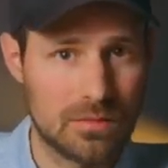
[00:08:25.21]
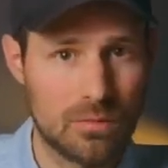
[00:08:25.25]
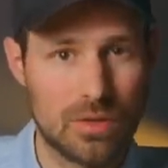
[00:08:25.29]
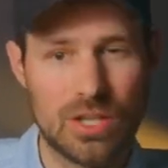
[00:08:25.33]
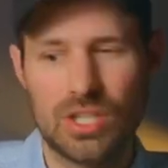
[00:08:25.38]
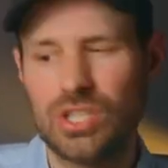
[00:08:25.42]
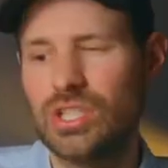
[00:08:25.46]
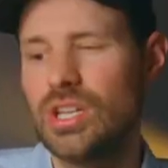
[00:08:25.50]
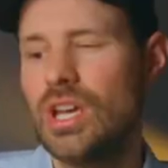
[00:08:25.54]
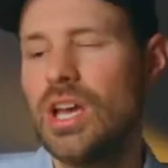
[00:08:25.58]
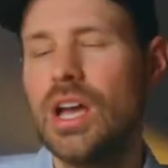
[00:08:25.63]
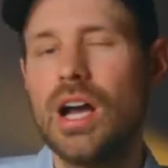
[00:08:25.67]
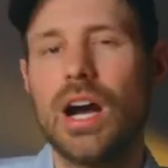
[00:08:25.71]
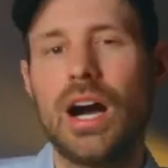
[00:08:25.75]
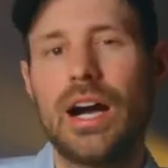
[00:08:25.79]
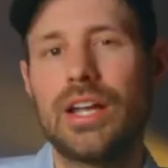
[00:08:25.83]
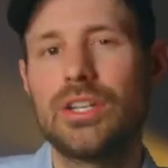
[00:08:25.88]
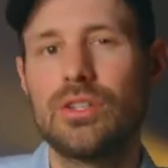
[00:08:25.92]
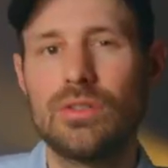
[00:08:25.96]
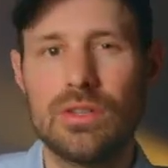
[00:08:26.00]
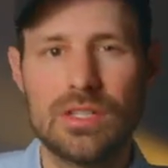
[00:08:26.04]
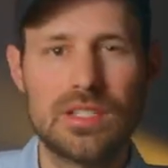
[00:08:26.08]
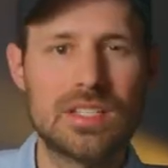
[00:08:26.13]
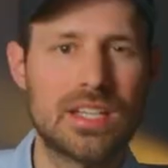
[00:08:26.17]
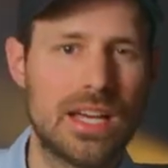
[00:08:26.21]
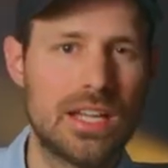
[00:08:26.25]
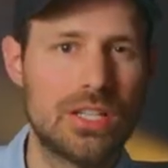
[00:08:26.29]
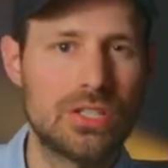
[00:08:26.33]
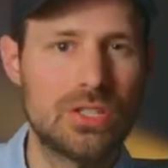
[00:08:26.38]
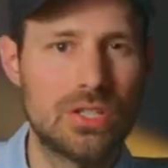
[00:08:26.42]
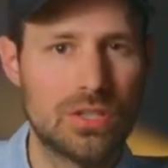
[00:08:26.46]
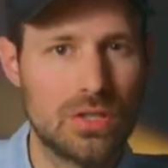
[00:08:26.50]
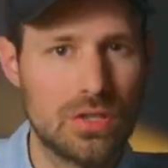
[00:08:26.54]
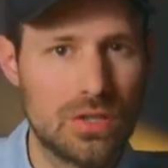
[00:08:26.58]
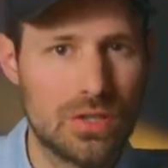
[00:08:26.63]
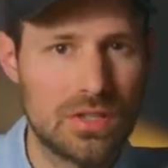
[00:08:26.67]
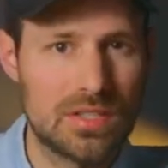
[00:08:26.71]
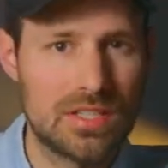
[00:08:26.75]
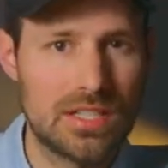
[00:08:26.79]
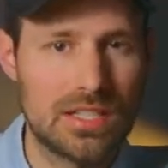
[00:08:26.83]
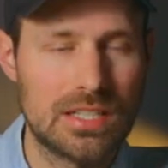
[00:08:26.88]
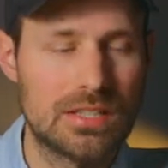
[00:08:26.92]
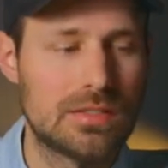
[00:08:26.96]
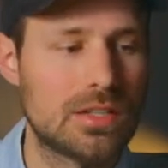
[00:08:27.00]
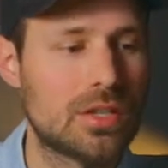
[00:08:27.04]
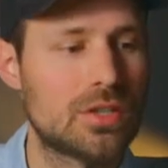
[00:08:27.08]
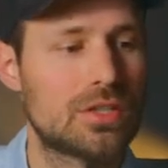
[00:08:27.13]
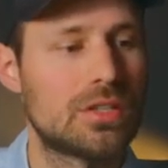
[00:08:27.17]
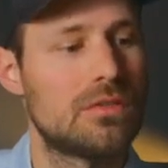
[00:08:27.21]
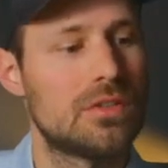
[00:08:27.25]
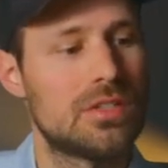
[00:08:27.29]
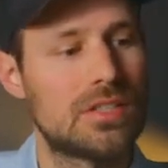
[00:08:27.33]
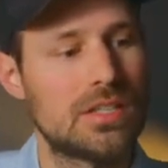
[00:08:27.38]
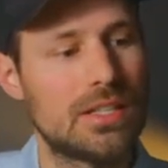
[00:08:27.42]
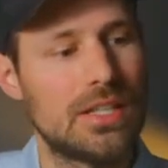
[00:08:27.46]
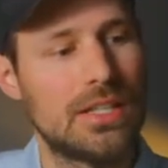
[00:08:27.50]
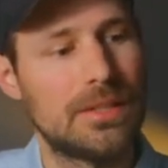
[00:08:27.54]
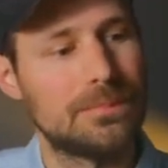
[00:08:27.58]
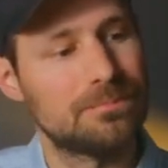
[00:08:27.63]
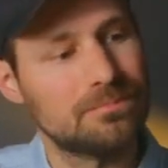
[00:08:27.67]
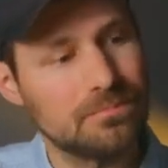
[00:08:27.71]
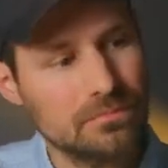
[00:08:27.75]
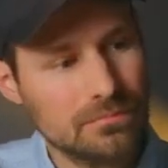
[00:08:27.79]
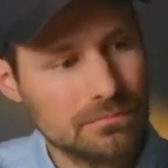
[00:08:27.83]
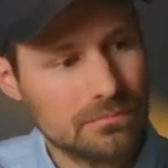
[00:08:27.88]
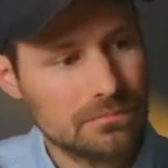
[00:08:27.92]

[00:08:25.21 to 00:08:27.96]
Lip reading: which I do intend to use this because obviously